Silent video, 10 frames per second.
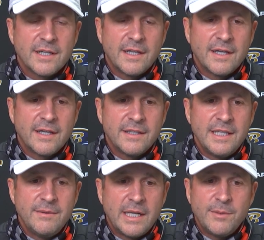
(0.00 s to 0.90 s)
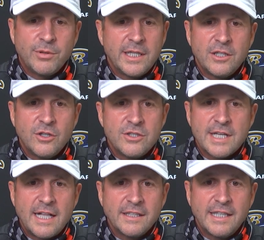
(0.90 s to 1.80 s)
Uh, he and he played a good,
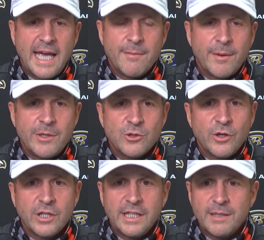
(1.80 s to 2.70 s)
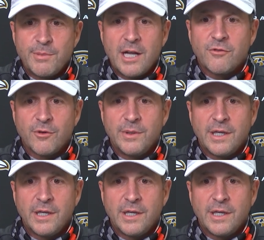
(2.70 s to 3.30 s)
solid game. I mean, he's only going to get better from